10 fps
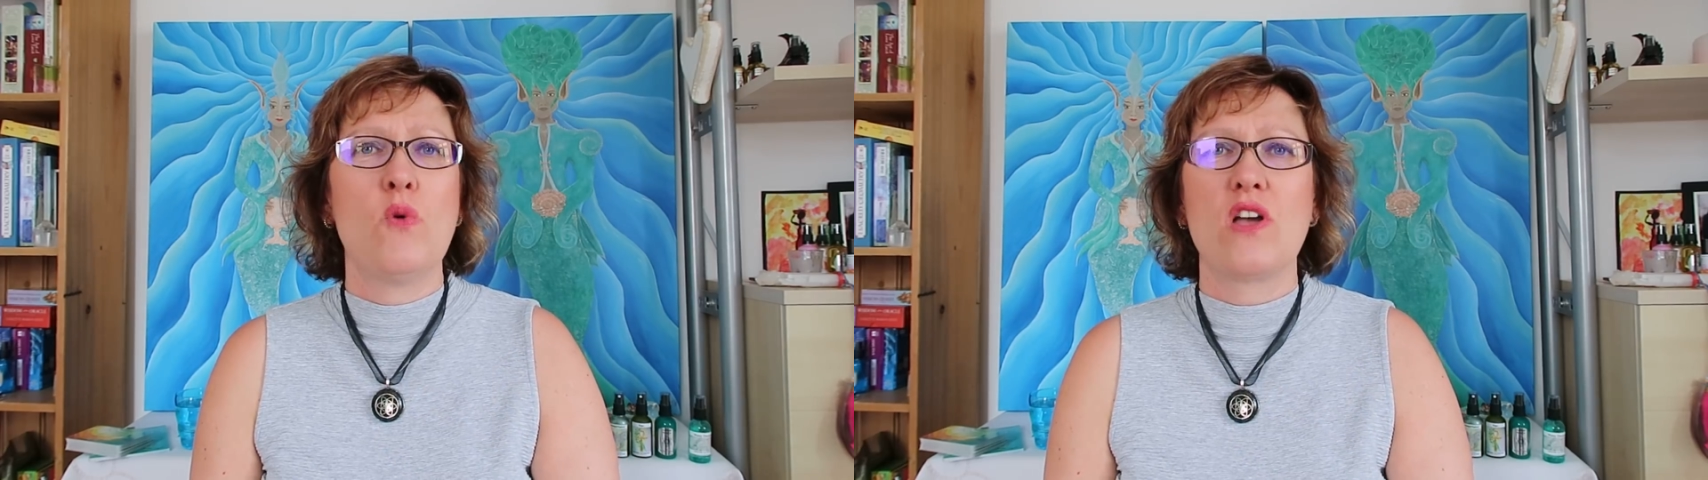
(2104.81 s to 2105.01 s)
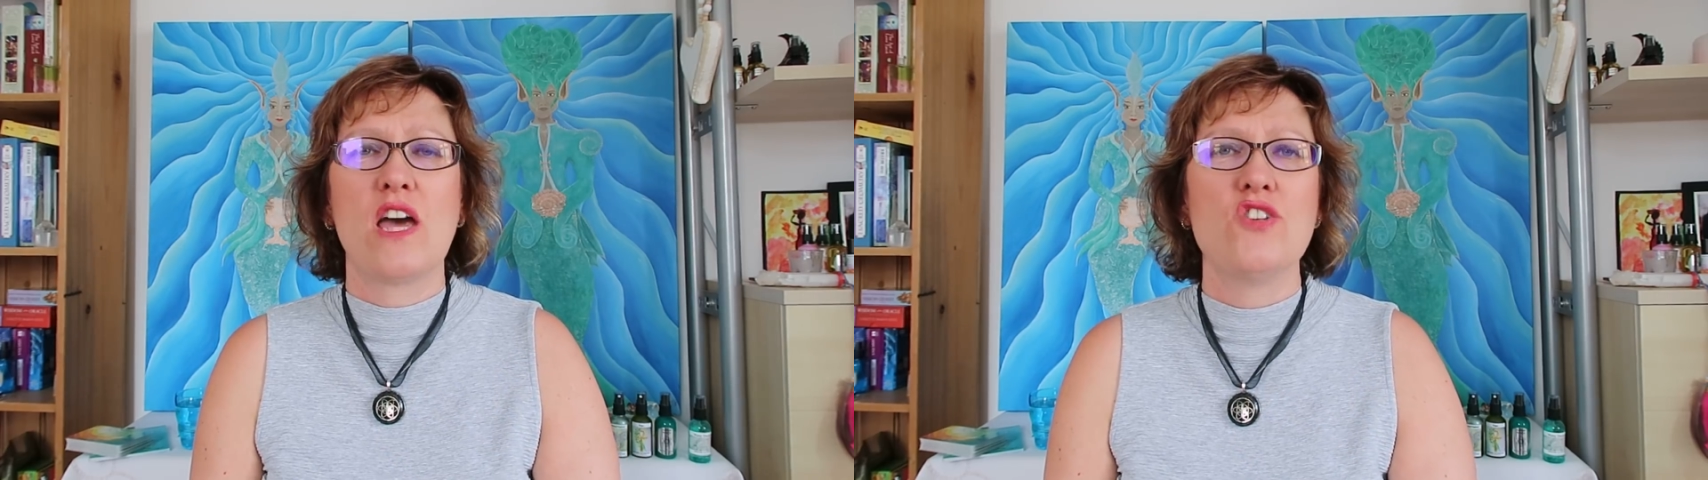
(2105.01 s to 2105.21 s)

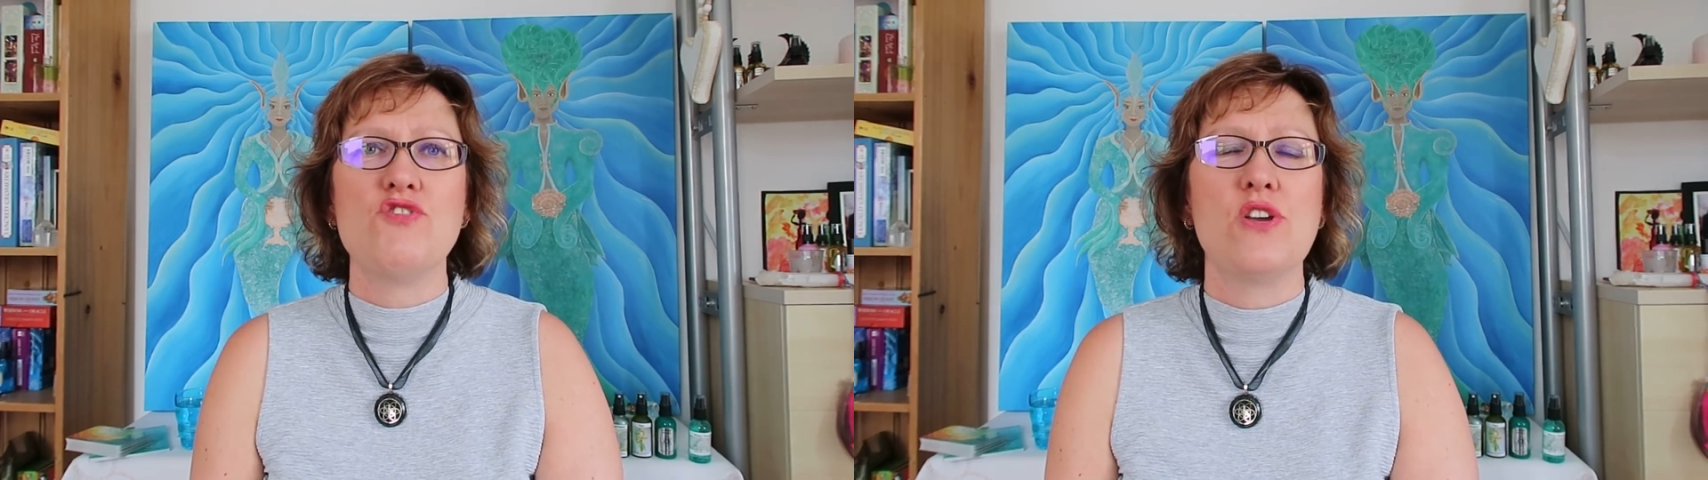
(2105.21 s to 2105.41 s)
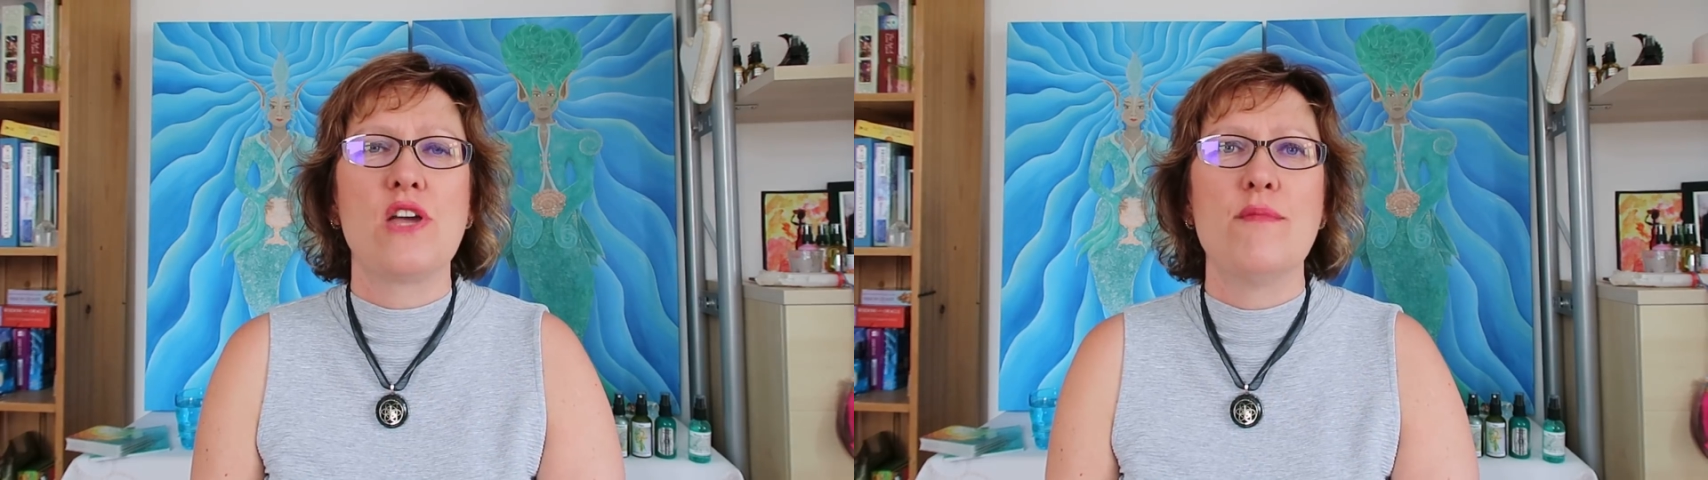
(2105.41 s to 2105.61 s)
what
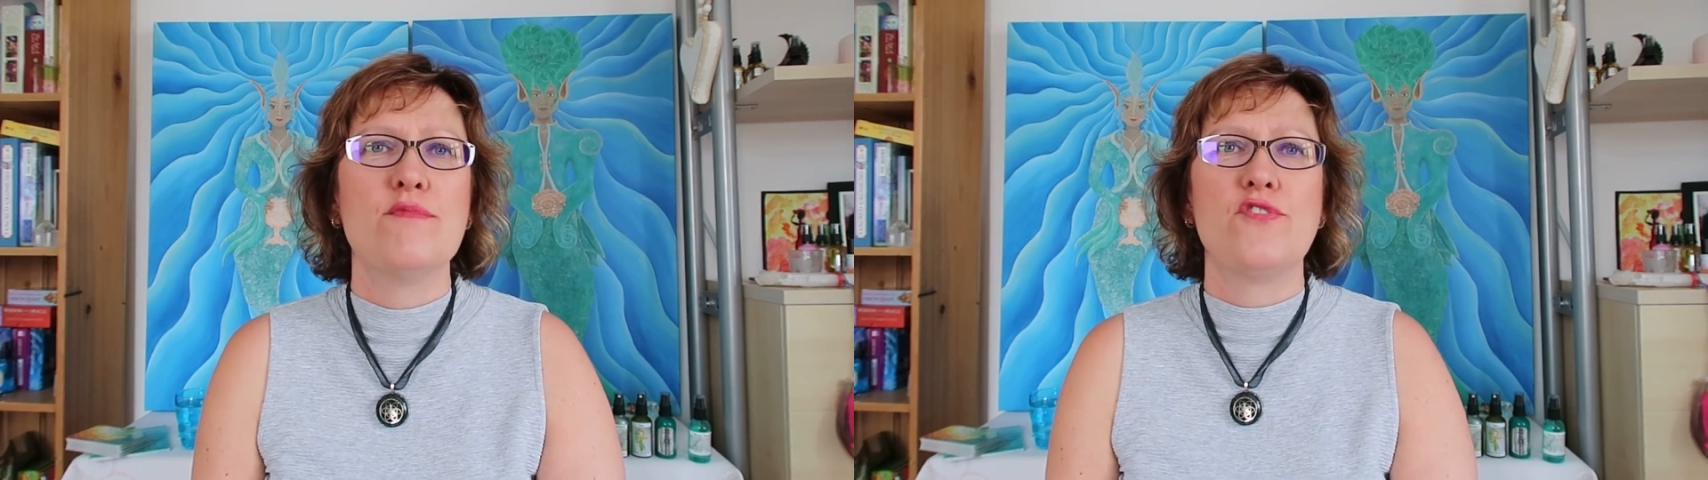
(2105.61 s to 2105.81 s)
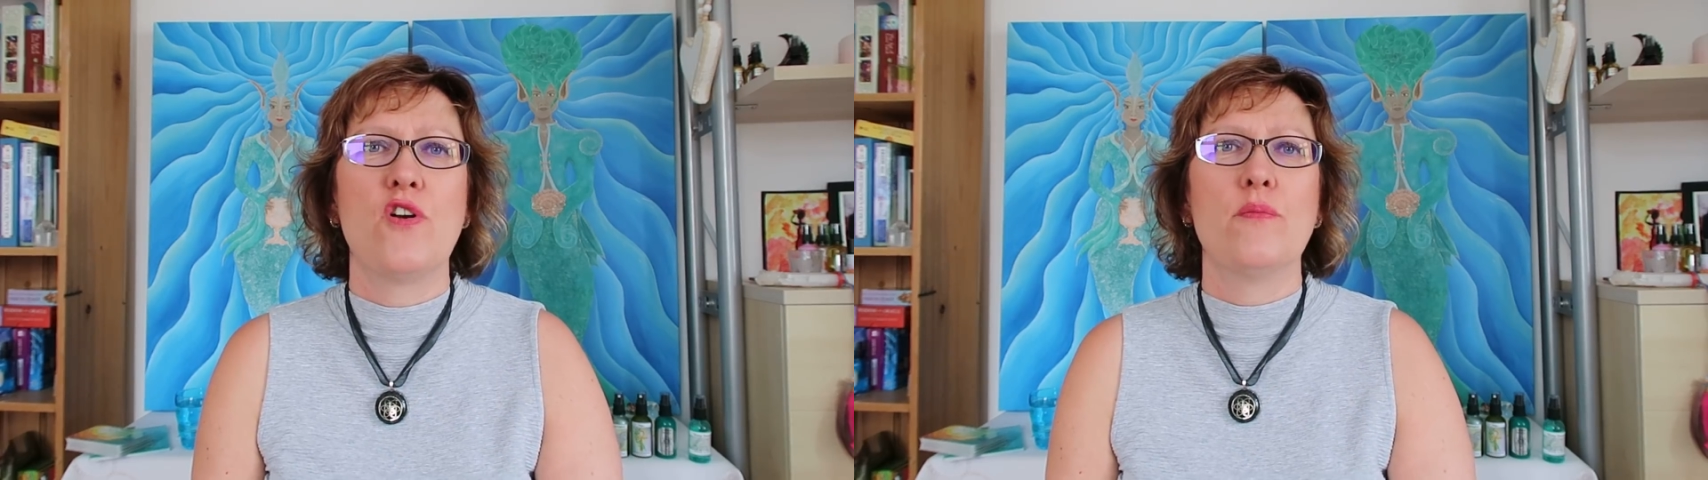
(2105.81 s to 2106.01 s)
country you
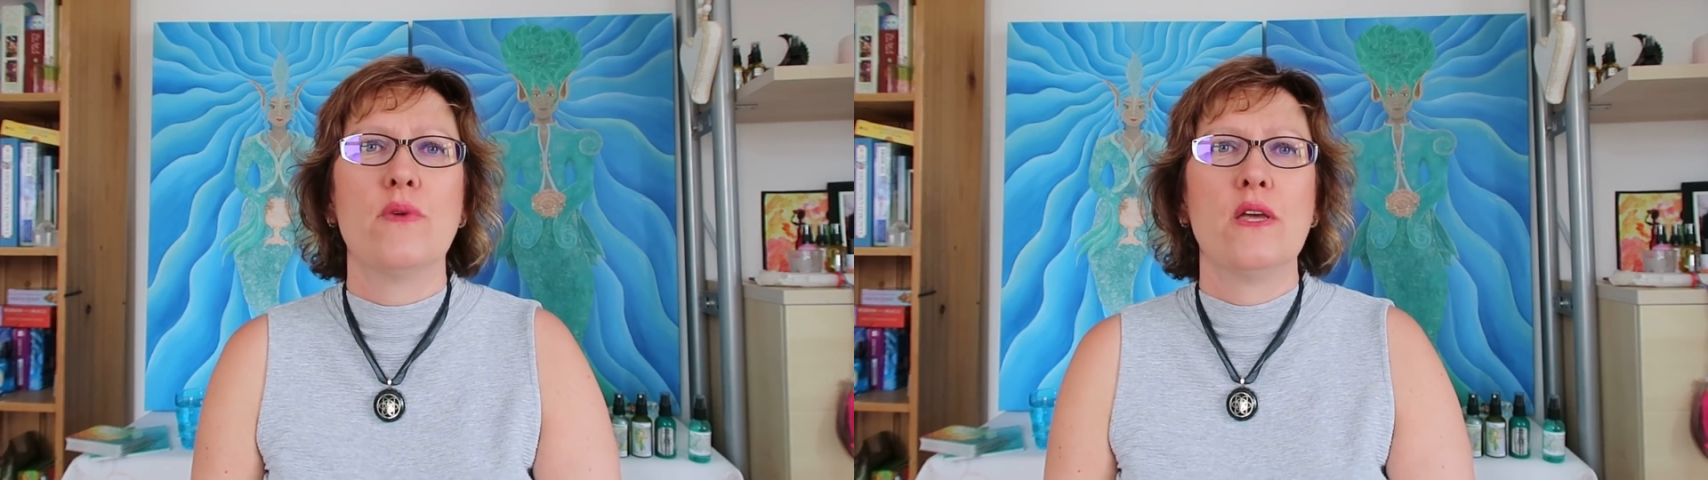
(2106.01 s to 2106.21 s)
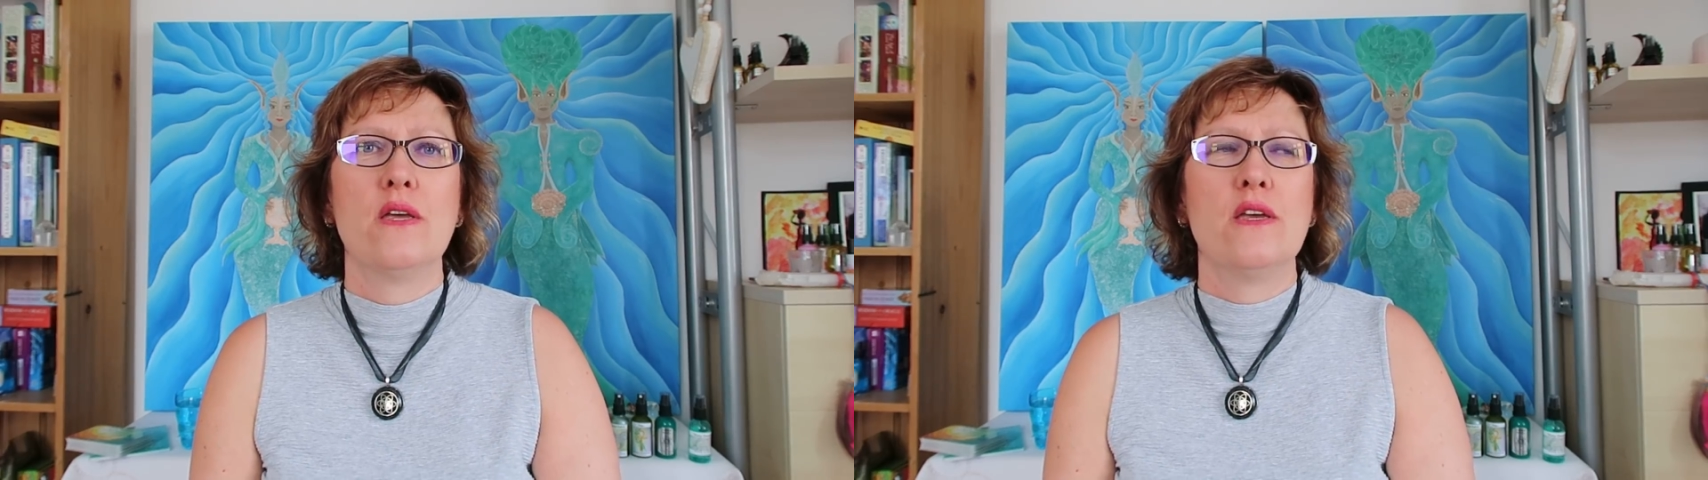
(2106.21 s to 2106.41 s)
come from.